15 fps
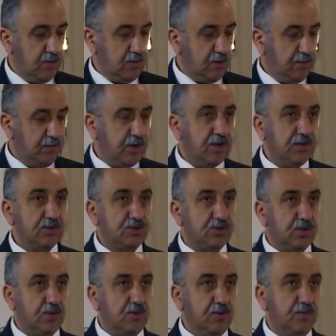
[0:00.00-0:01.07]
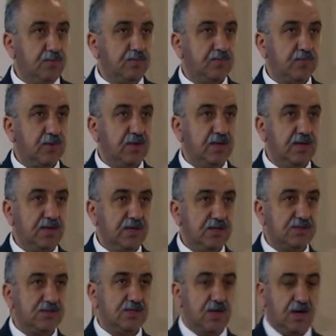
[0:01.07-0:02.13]
What we're going to show
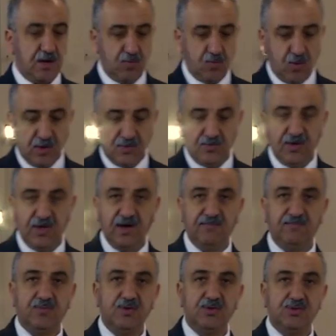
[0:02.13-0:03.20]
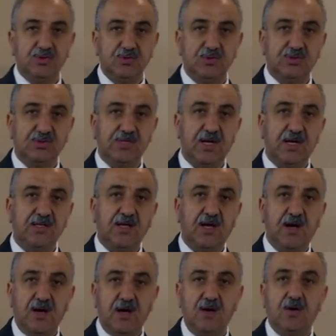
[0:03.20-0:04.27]
is what we have produced and
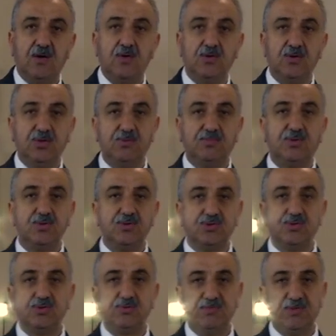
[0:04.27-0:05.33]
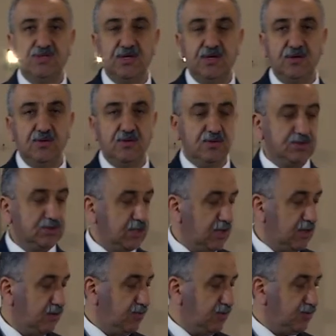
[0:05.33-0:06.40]
how you produce materials
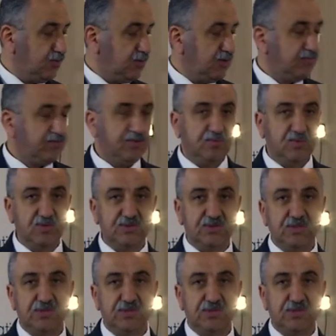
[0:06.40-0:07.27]
with one of the most